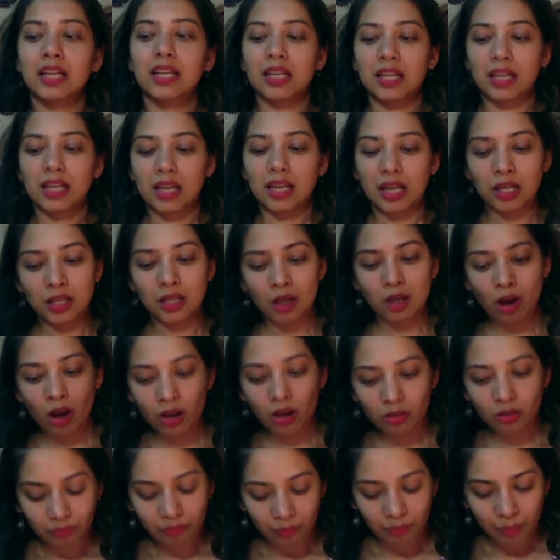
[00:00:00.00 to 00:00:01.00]
a lot
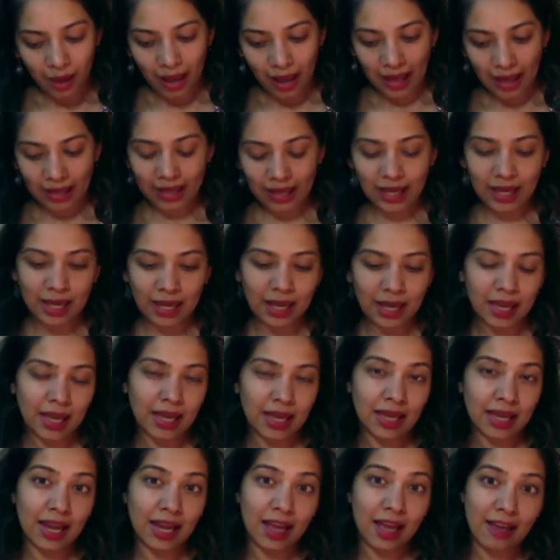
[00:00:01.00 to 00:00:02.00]
of backache
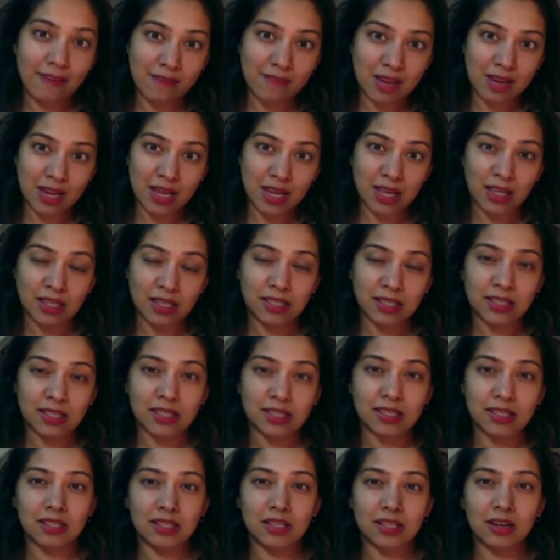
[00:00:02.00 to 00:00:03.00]
and
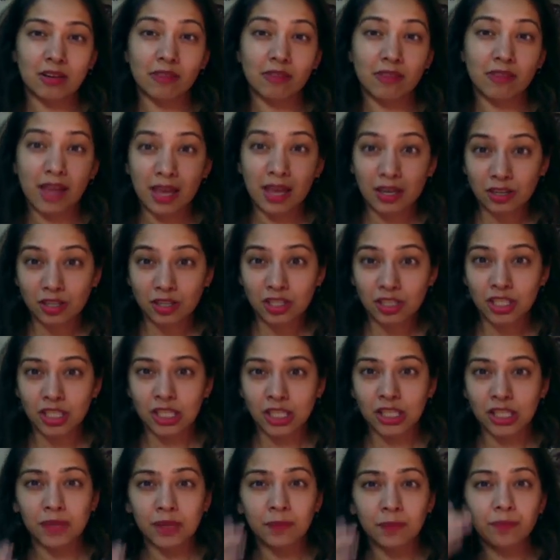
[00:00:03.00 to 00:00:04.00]
heaviness of
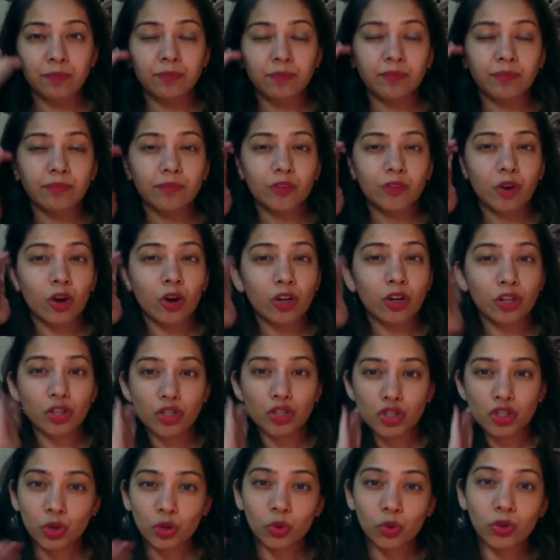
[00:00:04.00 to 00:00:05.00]
energy on your
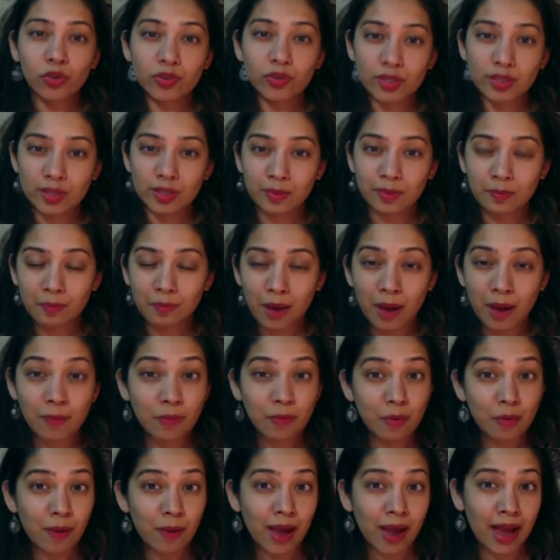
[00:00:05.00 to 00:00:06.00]
shoulders and upper
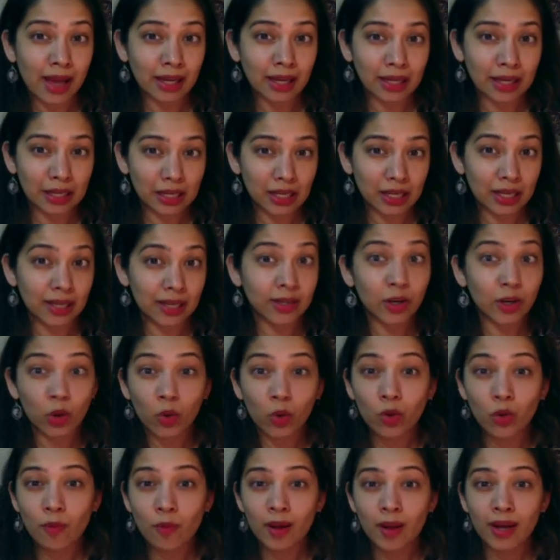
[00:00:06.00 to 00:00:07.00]
back and lower
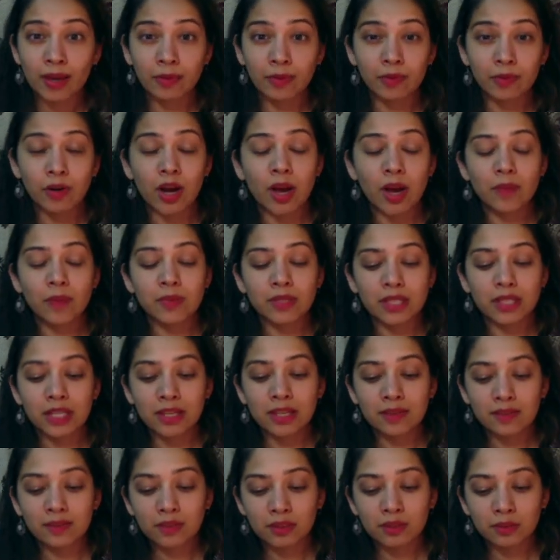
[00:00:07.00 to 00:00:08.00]
back perhaps
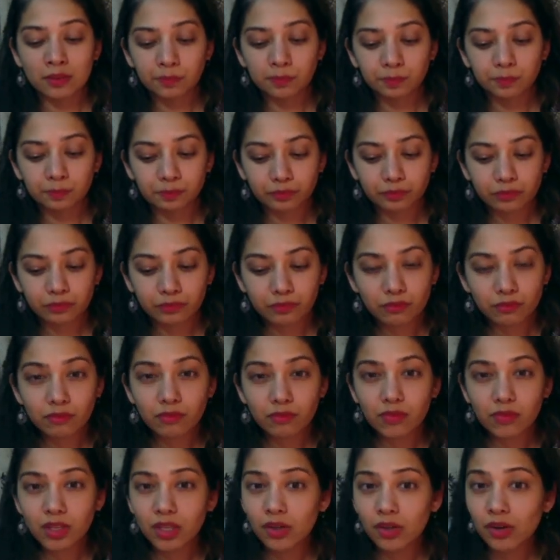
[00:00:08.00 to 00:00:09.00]
even,
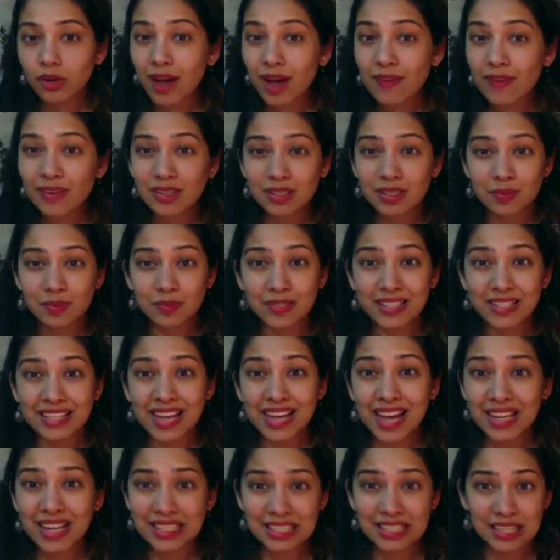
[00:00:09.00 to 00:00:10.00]
or having some
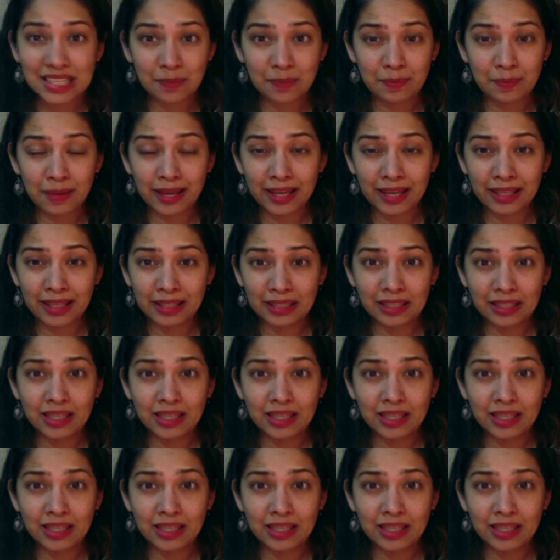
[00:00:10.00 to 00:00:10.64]
sciatica pain,